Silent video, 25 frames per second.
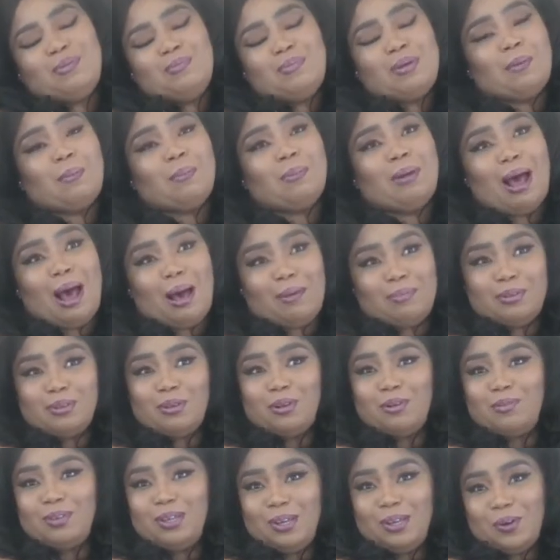you, we've been
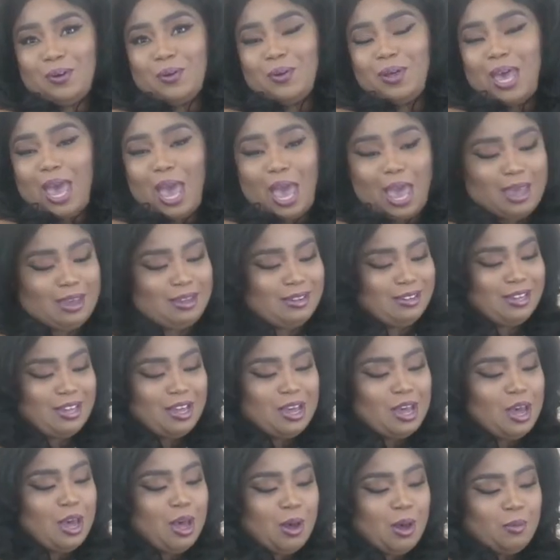popping over here, okay?
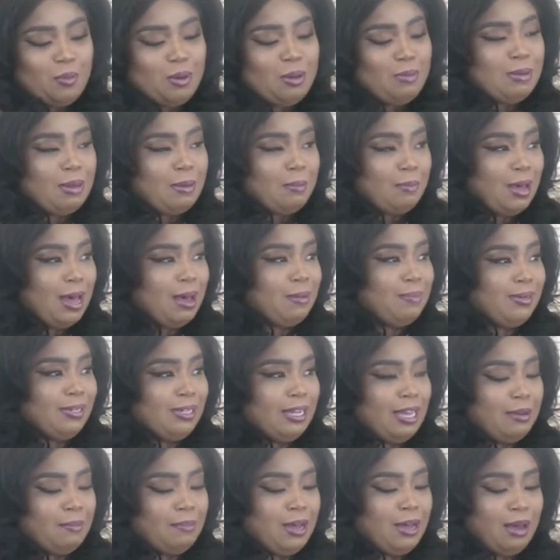We've been
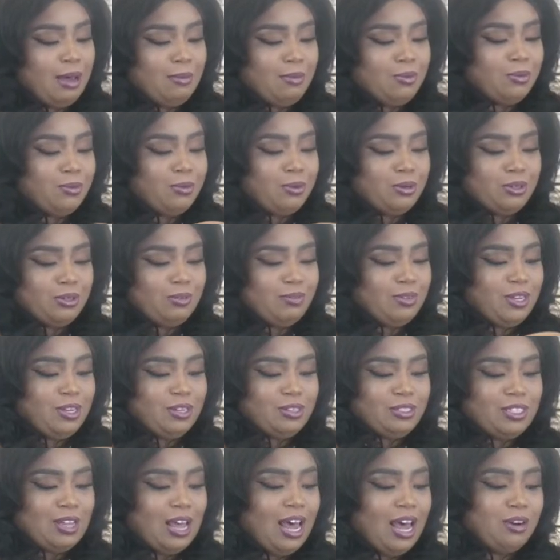popping like popcorn over
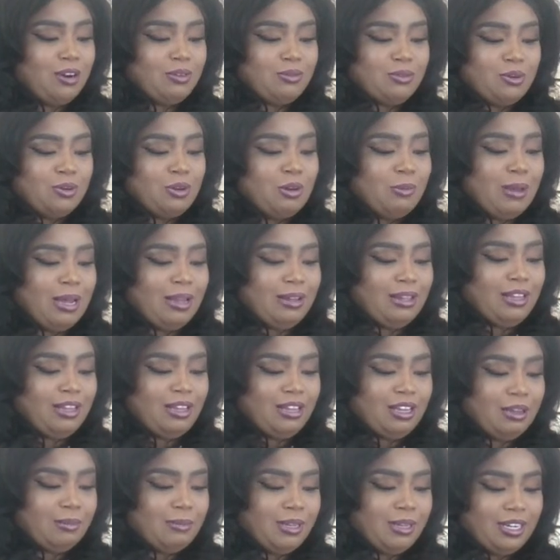here, so I don't know about
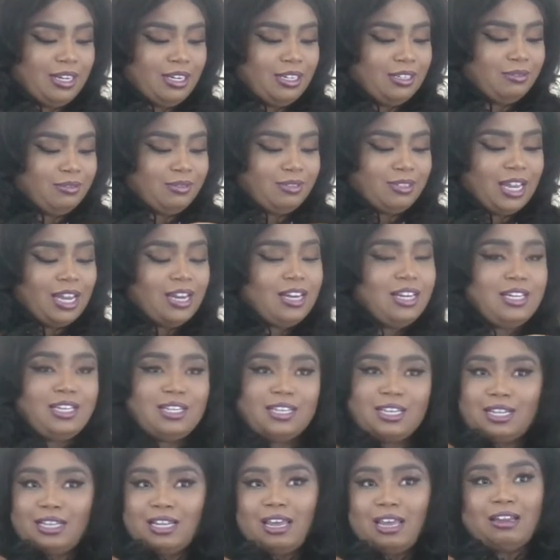them, honey. They need
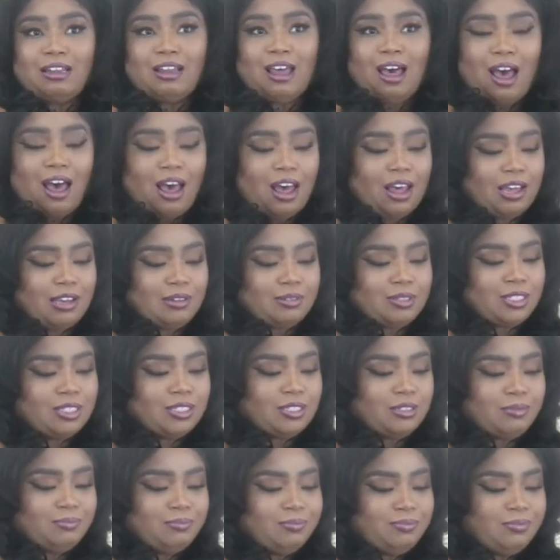to get their
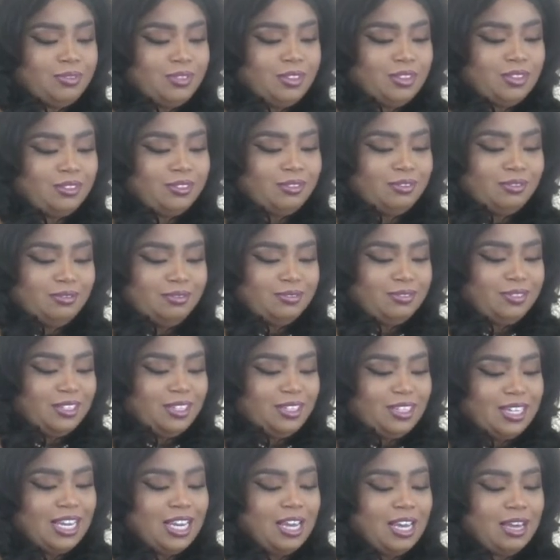lives.
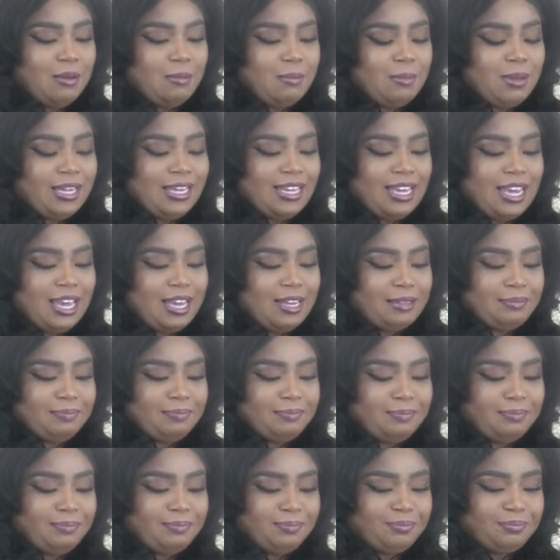But yeah,